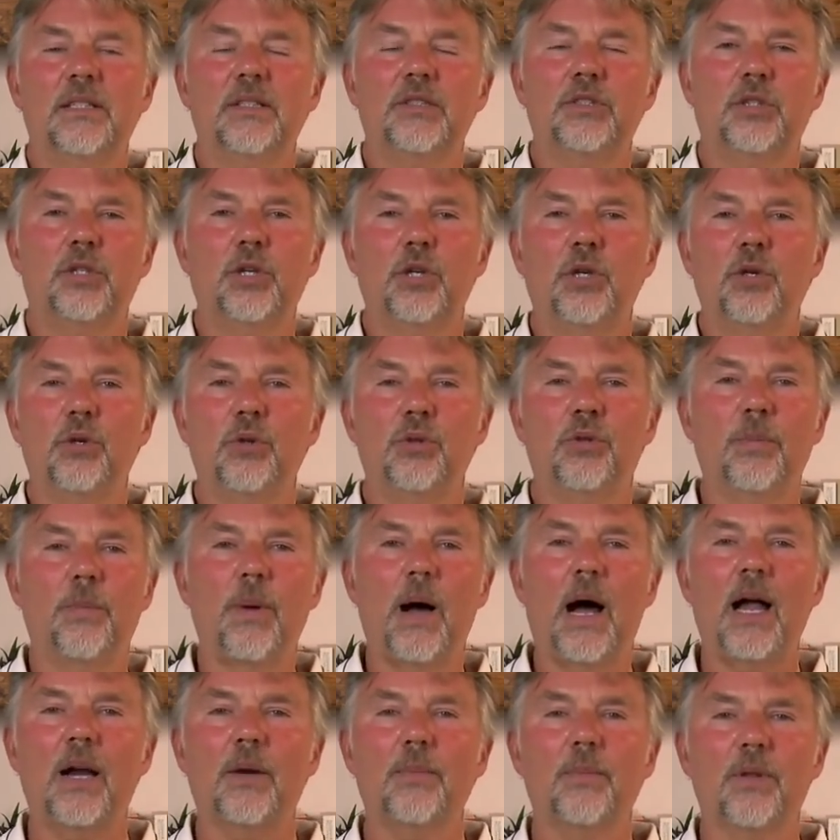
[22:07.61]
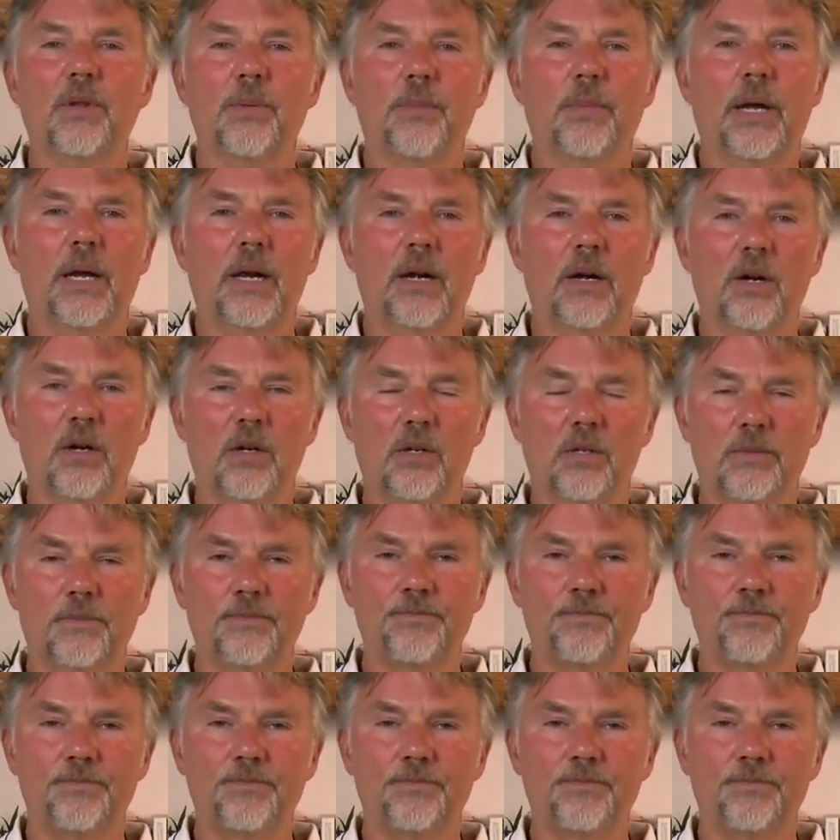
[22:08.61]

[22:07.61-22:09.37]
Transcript: to the bottom of the barrel.